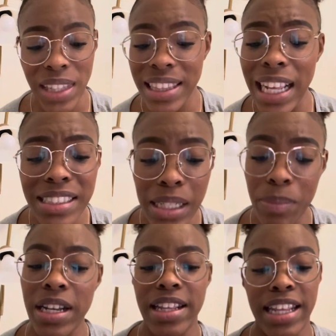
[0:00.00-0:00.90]
that's
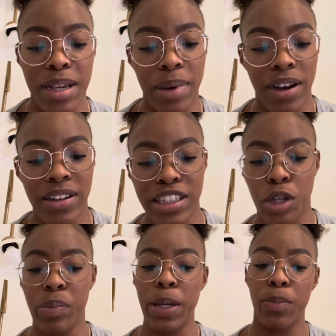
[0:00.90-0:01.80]
something to think about the
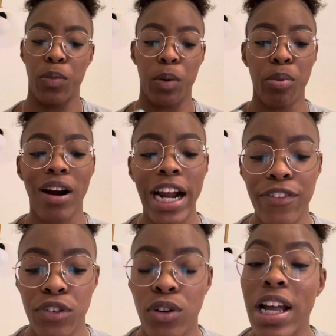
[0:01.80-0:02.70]
people were
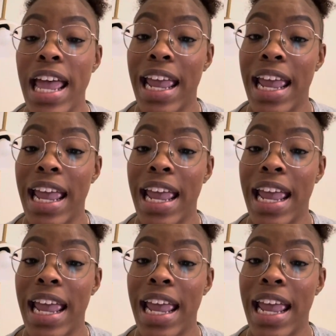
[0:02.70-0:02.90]
prideful